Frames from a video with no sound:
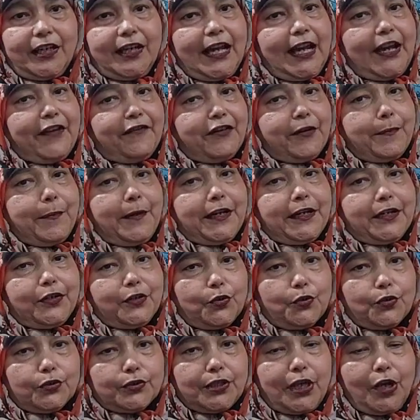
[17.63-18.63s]
Everybody
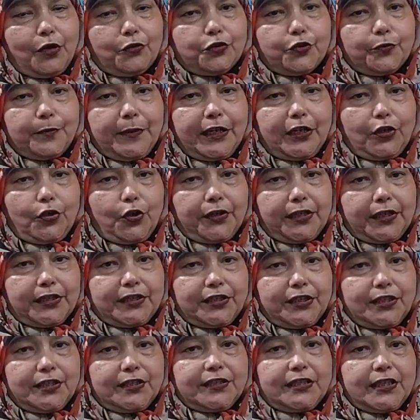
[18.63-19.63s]
knows how to make cottage
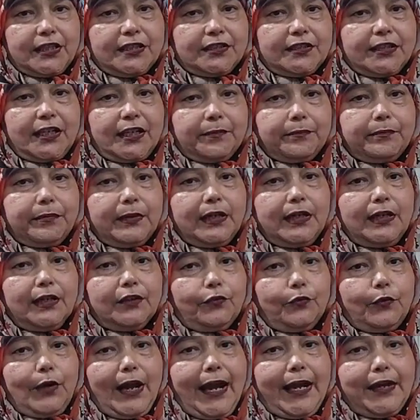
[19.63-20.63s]
cheese. Just take milk,
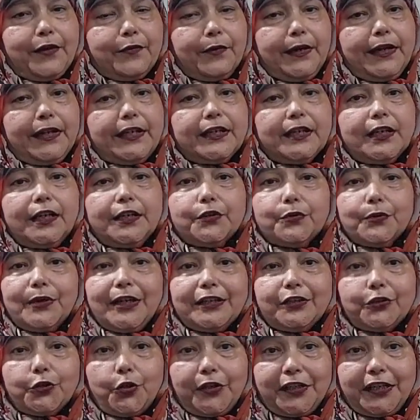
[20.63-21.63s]
add vinegar, you
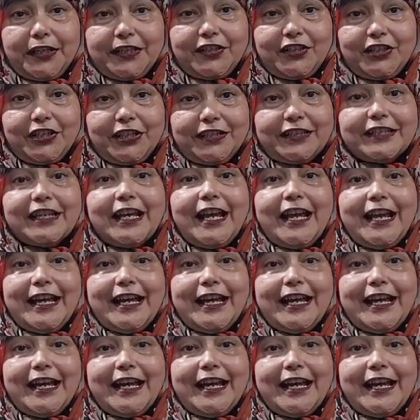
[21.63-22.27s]
get cottage cheese.